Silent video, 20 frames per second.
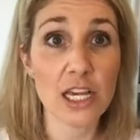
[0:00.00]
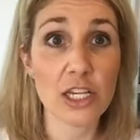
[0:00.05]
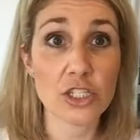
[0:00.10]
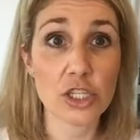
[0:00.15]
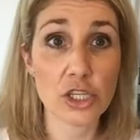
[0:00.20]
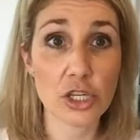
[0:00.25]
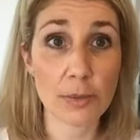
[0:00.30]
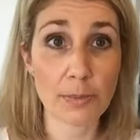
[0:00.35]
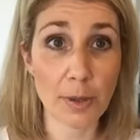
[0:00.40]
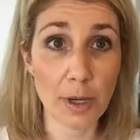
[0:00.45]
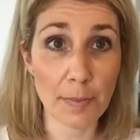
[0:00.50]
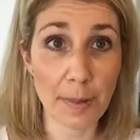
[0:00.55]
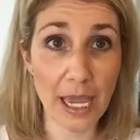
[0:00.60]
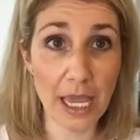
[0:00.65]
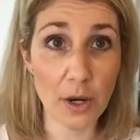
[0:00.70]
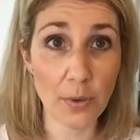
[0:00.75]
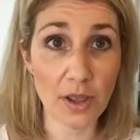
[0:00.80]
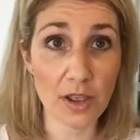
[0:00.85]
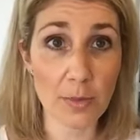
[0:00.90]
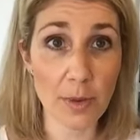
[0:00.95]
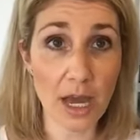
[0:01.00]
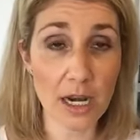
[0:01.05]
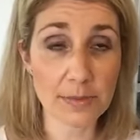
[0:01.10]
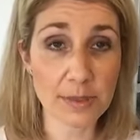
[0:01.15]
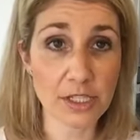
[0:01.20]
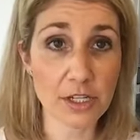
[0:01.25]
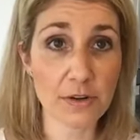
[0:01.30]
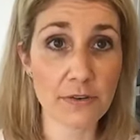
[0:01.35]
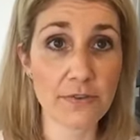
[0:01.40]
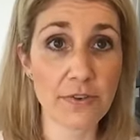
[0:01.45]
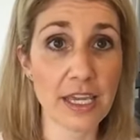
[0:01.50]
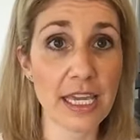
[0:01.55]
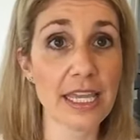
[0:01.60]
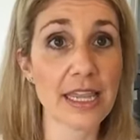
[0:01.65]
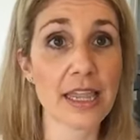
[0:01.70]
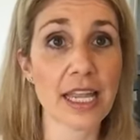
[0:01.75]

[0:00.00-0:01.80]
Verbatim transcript: So you can put PanAway on the bottoms of your feet.